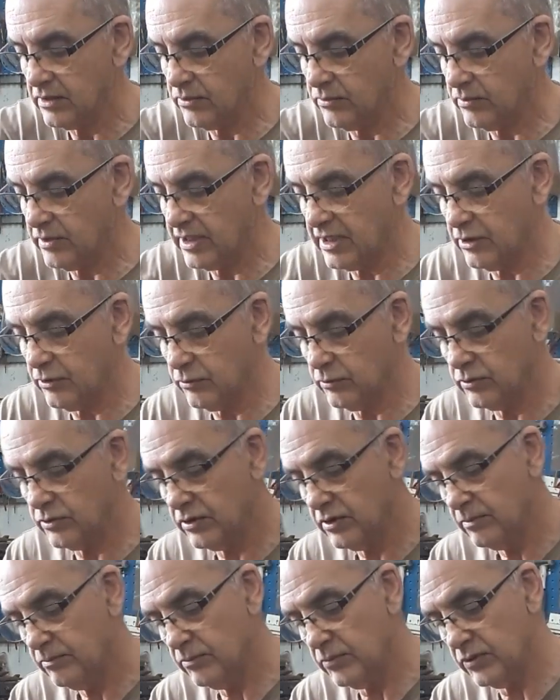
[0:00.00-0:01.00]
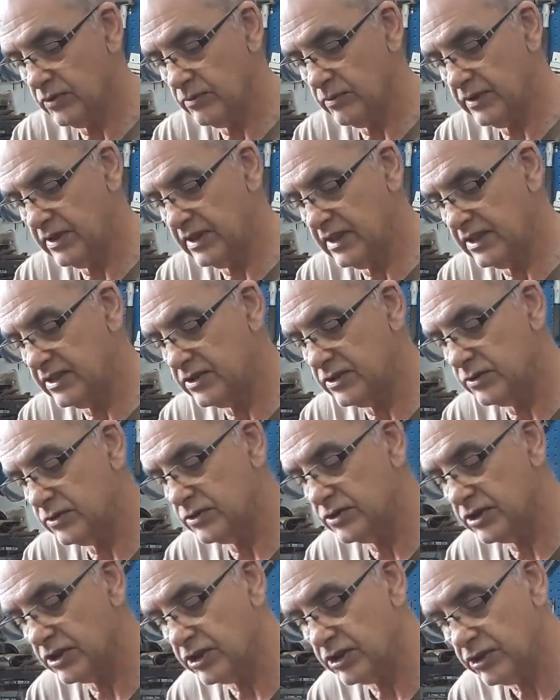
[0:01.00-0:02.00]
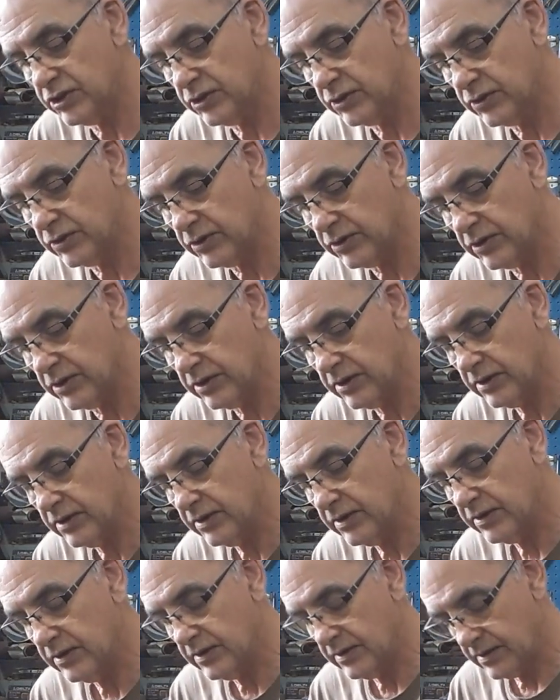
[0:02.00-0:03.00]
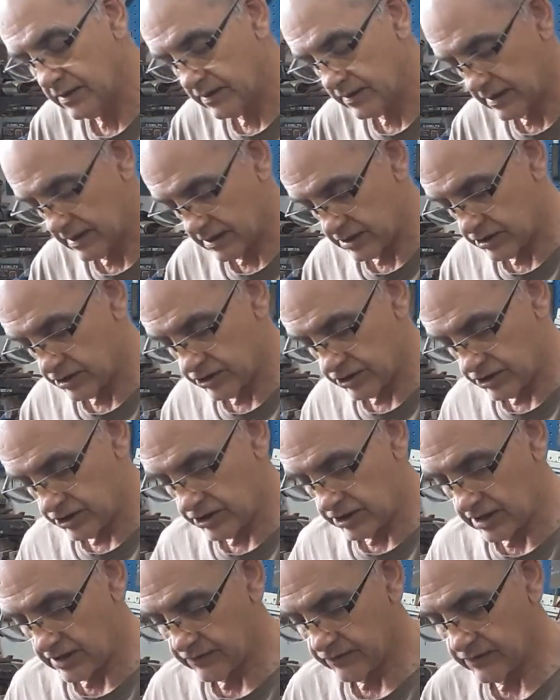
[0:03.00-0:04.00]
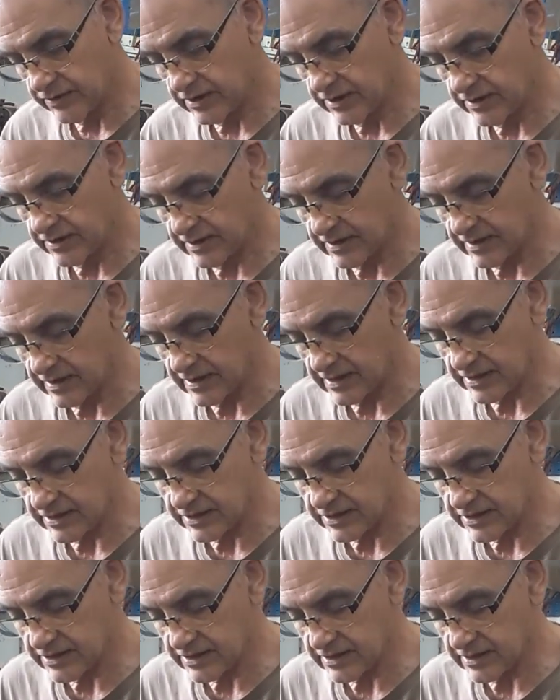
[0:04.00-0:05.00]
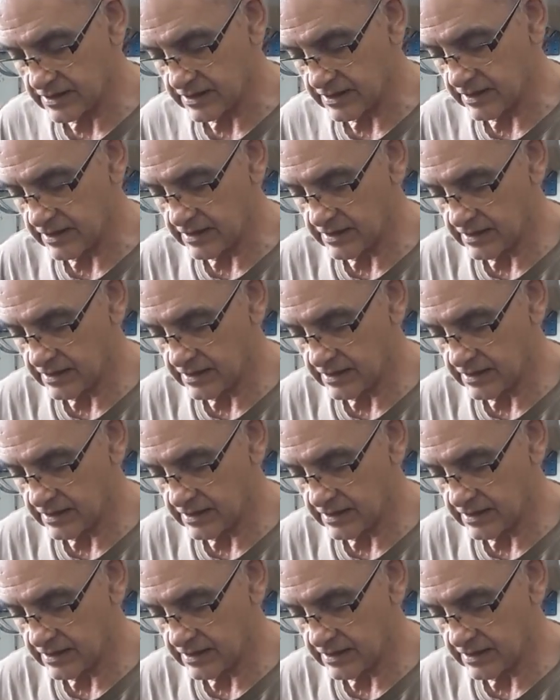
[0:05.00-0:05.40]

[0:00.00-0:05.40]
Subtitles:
around. We need to secure that shaft, I think, that side.